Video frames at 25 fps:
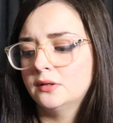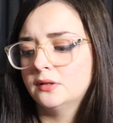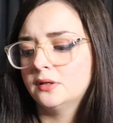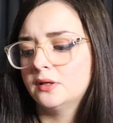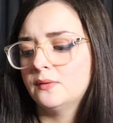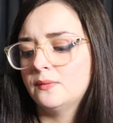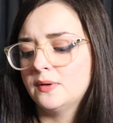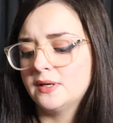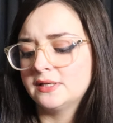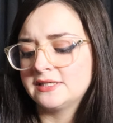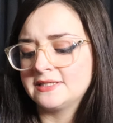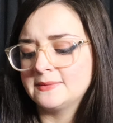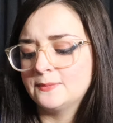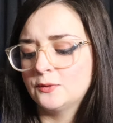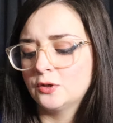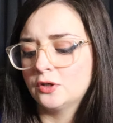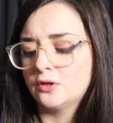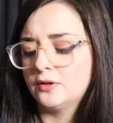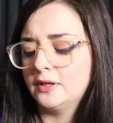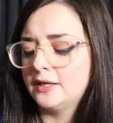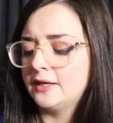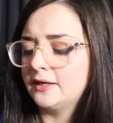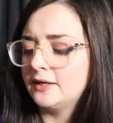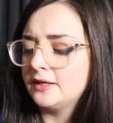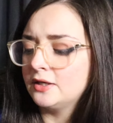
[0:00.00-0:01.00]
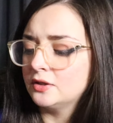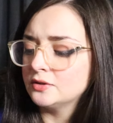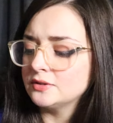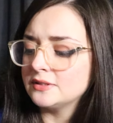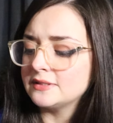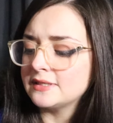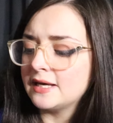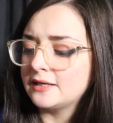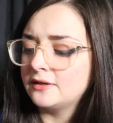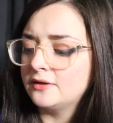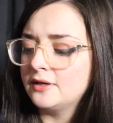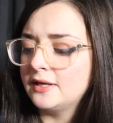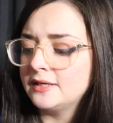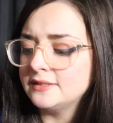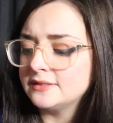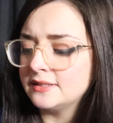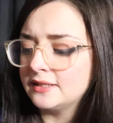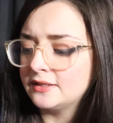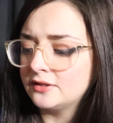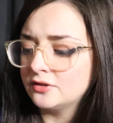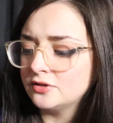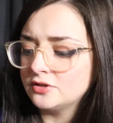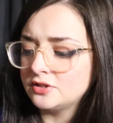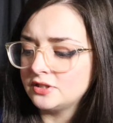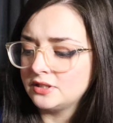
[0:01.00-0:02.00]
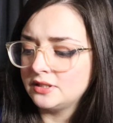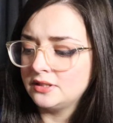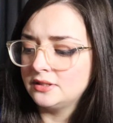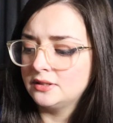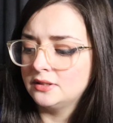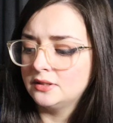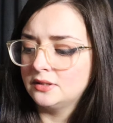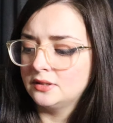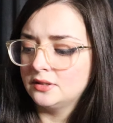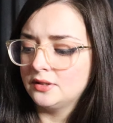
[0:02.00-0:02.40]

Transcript: Can we get some more clarity on Saturday's energy?